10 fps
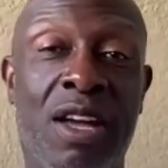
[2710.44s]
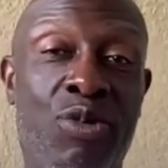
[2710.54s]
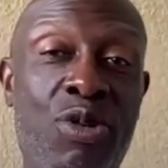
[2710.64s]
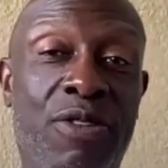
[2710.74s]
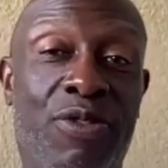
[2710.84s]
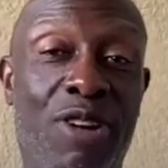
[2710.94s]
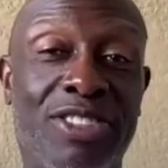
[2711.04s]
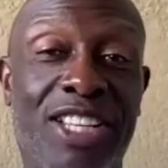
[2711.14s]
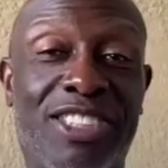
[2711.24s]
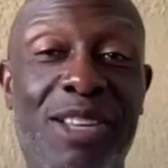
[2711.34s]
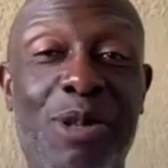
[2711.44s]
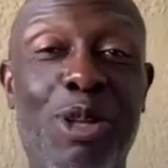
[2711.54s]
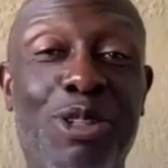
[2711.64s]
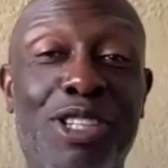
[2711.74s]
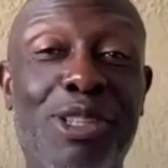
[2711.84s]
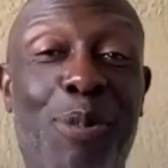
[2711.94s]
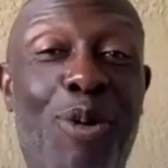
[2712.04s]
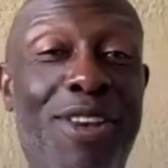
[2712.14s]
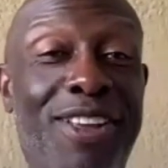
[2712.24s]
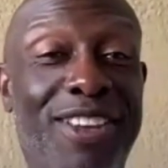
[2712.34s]
rooting for us, they seemed a little
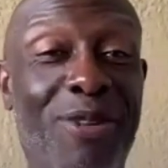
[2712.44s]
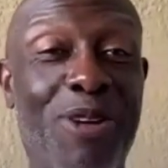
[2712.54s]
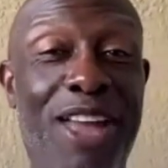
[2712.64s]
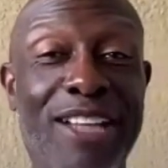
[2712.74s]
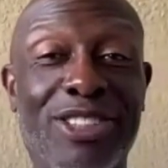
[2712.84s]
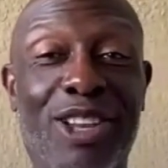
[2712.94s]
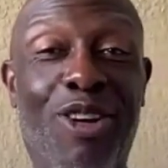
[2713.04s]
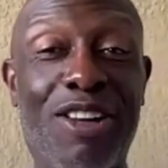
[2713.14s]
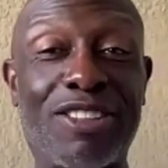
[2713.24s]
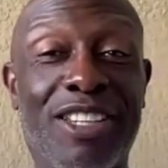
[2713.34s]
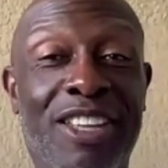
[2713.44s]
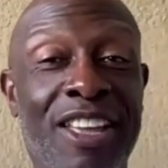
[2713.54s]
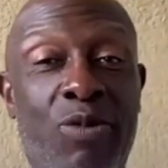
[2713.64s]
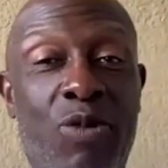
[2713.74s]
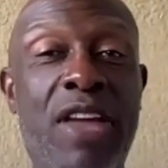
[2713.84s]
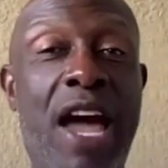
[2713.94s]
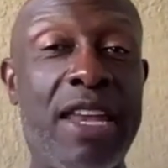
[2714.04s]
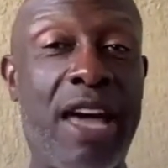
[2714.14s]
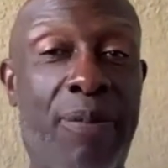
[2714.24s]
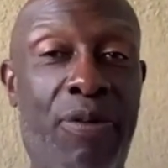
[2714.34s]
disappointed that we actually lost. And we've got
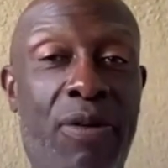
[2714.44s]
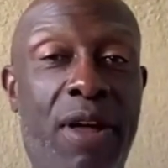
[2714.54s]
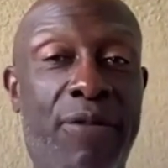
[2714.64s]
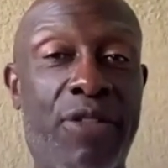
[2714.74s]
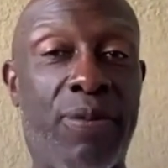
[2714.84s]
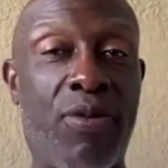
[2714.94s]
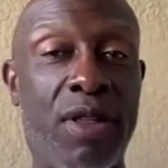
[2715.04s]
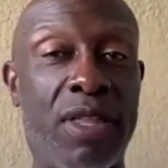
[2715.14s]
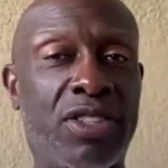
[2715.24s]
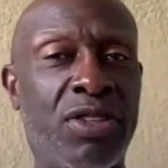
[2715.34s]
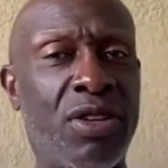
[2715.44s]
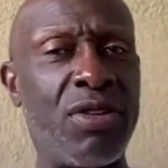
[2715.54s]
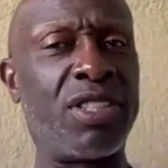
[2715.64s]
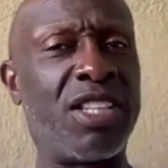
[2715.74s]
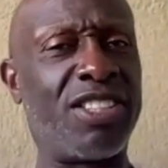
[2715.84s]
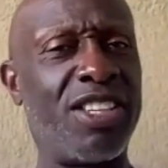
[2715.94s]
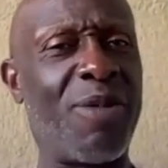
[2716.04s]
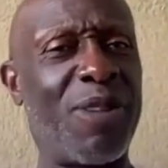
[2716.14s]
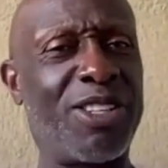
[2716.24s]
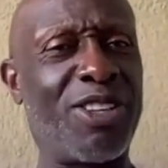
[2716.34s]
our program to the point that you lose an
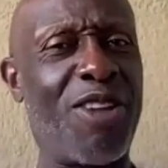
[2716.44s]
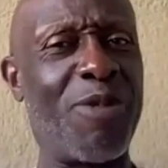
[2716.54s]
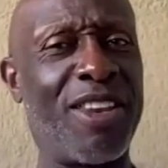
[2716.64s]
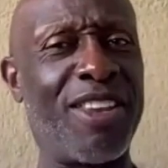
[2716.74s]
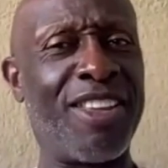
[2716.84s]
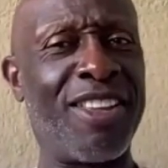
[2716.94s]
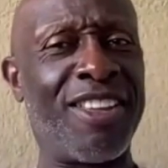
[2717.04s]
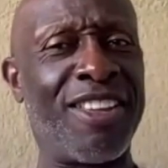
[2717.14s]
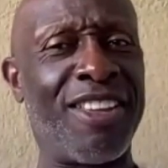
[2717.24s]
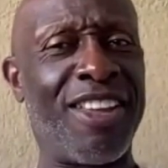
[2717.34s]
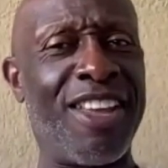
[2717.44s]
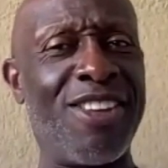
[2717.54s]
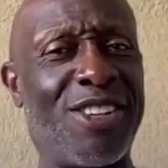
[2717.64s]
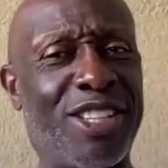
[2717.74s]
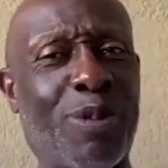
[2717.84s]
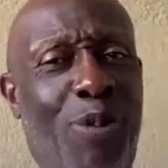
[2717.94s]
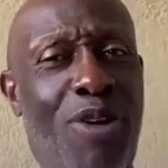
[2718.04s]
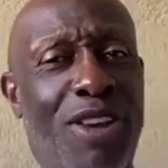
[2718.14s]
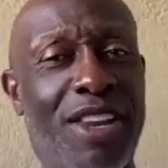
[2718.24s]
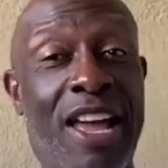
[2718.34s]
NCAA tournament and you're
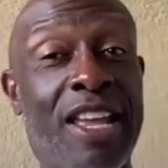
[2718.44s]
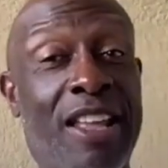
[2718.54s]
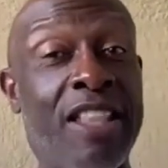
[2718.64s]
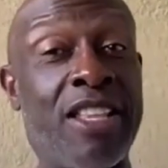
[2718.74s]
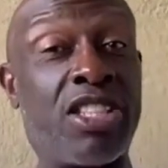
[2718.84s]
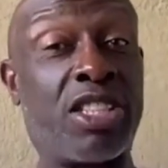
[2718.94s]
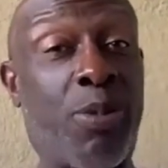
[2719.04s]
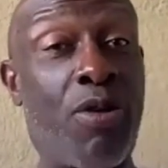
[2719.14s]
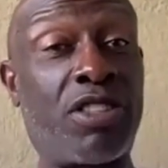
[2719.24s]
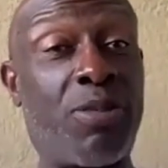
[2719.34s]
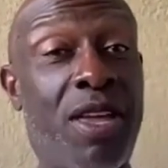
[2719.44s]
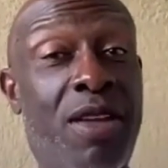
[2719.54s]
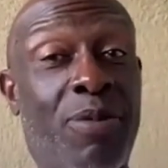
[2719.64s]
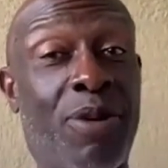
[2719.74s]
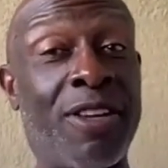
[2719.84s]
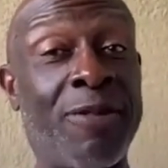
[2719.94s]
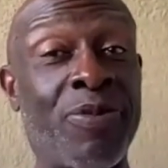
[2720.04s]
disappointed. And you're supposed to be, but